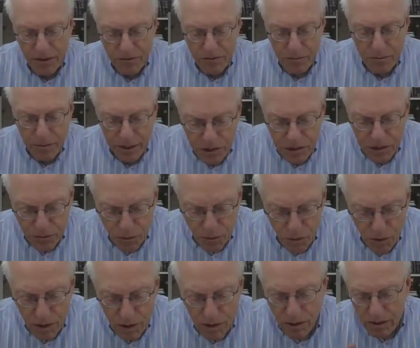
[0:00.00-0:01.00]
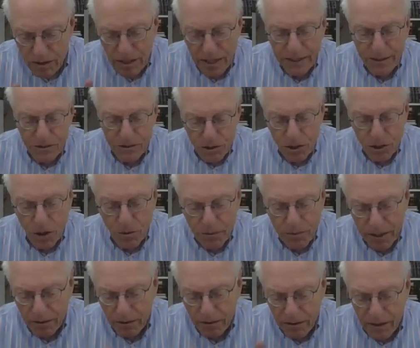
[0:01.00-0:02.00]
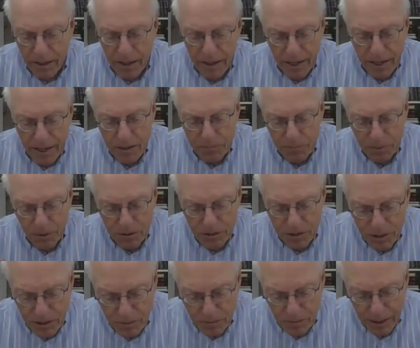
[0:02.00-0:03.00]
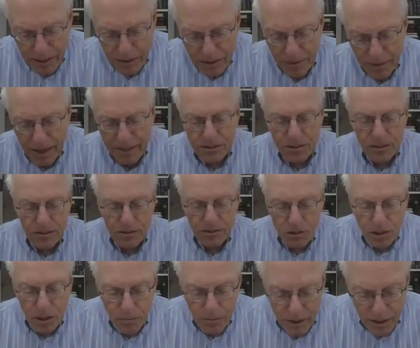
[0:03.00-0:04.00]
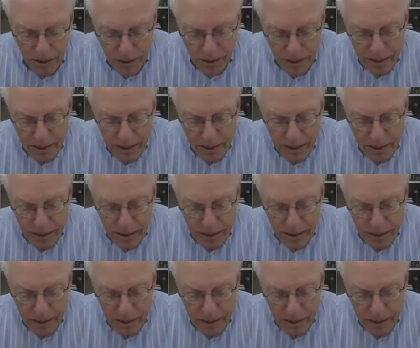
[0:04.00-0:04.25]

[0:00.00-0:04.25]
They have to make a Shavuot, like a Shomer and the Balabais and the Shomer.